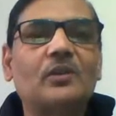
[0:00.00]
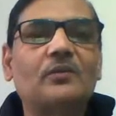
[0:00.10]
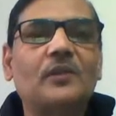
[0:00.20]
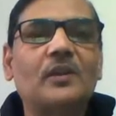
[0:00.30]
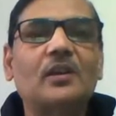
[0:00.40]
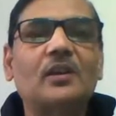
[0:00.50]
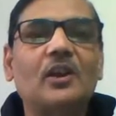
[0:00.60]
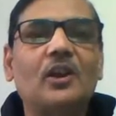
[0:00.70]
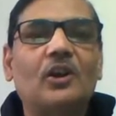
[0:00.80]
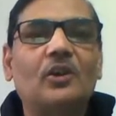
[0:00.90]
figure,
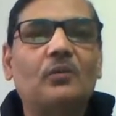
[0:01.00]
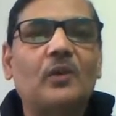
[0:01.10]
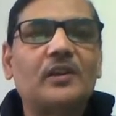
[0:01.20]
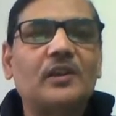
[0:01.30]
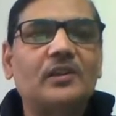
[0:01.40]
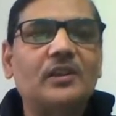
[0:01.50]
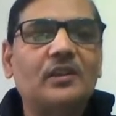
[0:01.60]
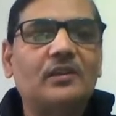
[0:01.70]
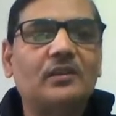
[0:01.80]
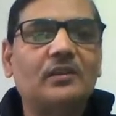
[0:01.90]
what he
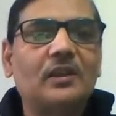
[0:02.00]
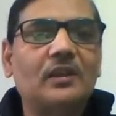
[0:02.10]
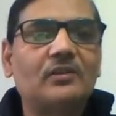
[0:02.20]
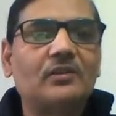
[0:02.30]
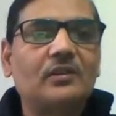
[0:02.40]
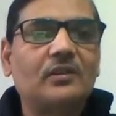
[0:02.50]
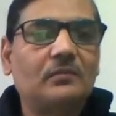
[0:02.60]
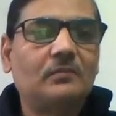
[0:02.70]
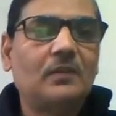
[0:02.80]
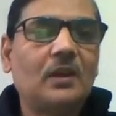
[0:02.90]
did that
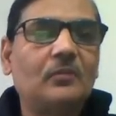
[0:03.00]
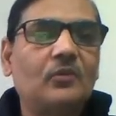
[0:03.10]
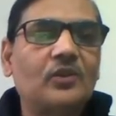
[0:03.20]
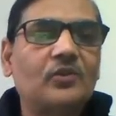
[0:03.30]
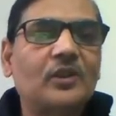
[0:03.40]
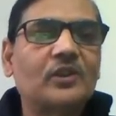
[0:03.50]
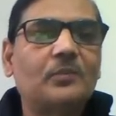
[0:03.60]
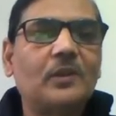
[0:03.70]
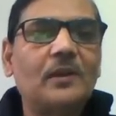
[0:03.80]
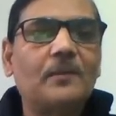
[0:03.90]
I'm going to
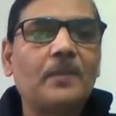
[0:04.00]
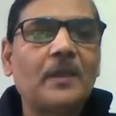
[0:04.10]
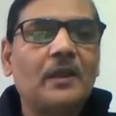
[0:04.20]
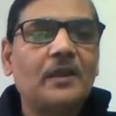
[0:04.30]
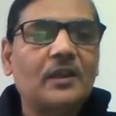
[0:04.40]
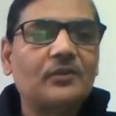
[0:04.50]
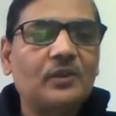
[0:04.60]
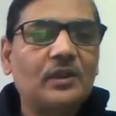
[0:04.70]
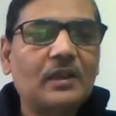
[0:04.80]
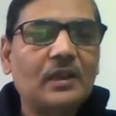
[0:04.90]
explain, he
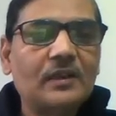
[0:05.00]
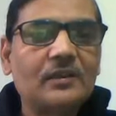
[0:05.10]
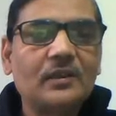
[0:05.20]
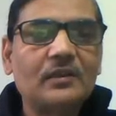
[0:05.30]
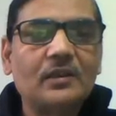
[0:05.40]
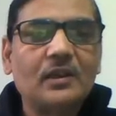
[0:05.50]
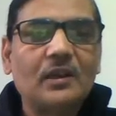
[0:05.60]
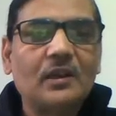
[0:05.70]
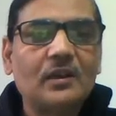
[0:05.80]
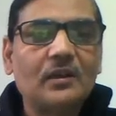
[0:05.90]
actually collected
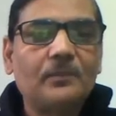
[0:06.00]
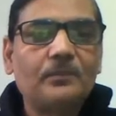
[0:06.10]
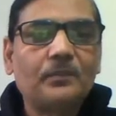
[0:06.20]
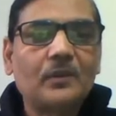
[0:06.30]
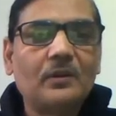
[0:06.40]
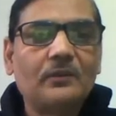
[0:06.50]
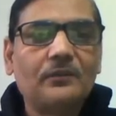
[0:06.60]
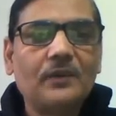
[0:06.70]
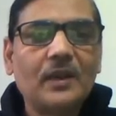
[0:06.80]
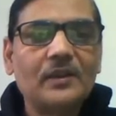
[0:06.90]

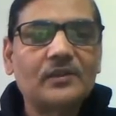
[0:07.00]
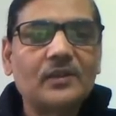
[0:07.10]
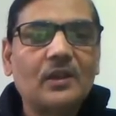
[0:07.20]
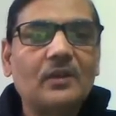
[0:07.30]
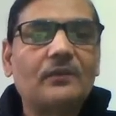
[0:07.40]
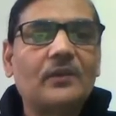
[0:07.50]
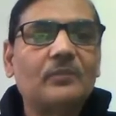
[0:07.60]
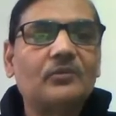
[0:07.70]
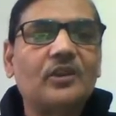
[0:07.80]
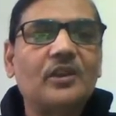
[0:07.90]
flies
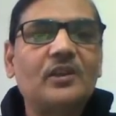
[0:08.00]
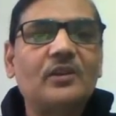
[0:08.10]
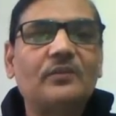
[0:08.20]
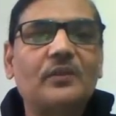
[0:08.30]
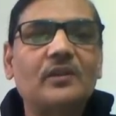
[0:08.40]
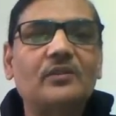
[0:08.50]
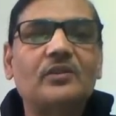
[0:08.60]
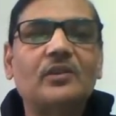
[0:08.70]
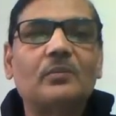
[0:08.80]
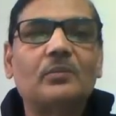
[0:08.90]
from three different
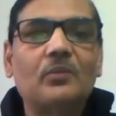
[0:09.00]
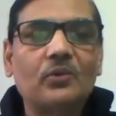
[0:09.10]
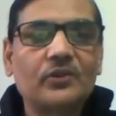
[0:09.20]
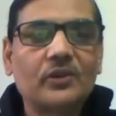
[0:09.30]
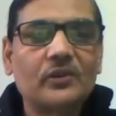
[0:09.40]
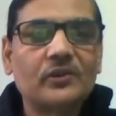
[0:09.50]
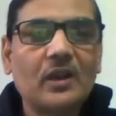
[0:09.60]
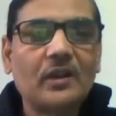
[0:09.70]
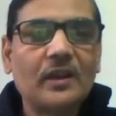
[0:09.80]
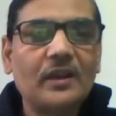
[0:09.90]
portions or
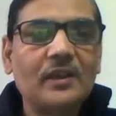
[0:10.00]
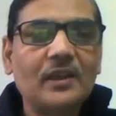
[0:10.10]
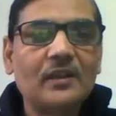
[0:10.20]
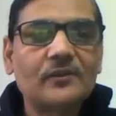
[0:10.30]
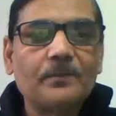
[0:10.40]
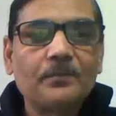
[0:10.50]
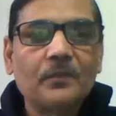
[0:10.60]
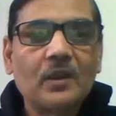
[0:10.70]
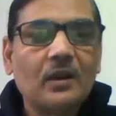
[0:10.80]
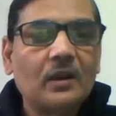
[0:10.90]
areas
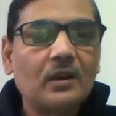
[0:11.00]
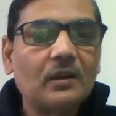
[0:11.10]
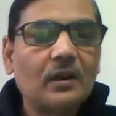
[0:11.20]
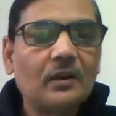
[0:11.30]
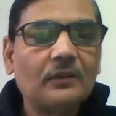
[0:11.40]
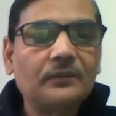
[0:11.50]
of